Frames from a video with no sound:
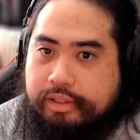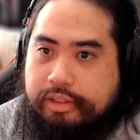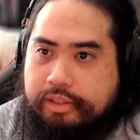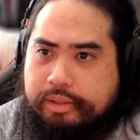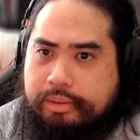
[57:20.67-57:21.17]

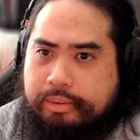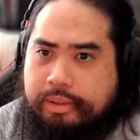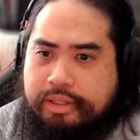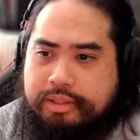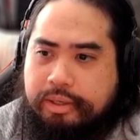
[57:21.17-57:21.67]
Oh, what
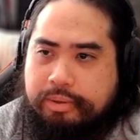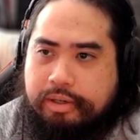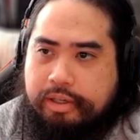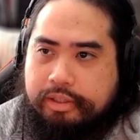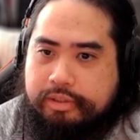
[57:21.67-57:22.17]
is going
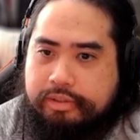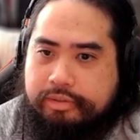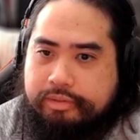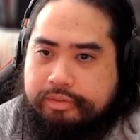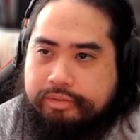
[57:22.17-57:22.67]
on?
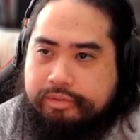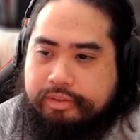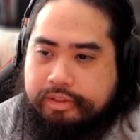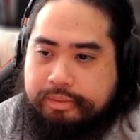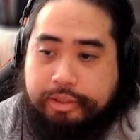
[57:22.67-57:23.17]

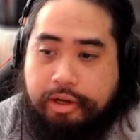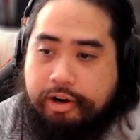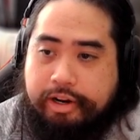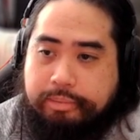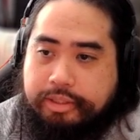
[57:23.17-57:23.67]

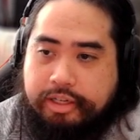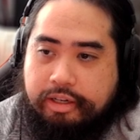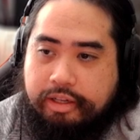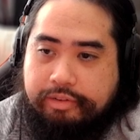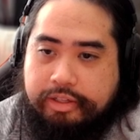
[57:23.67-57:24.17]
Sorry, I'm just gonna
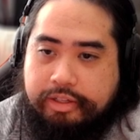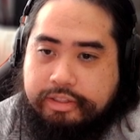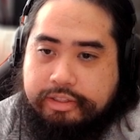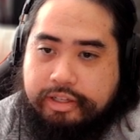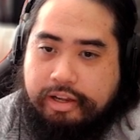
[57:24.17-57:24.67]
leave
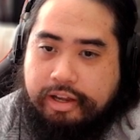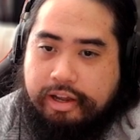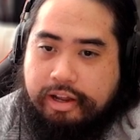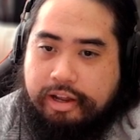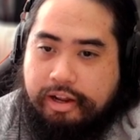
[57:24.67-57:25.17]
this.
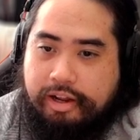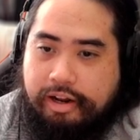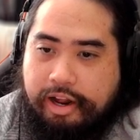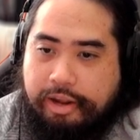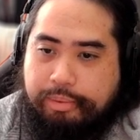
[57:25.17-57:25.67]

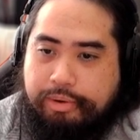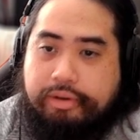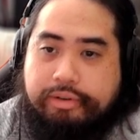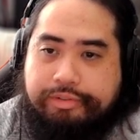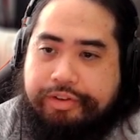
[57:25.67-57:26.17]
I
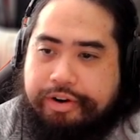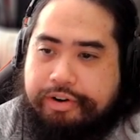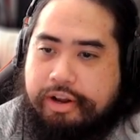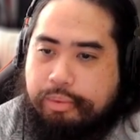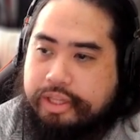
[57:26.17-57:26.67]
will figure
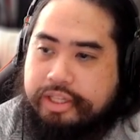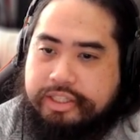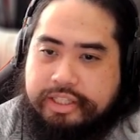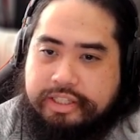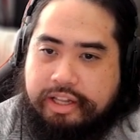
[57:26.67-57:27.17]
out what this
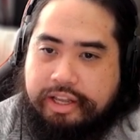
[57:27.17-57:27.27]
is later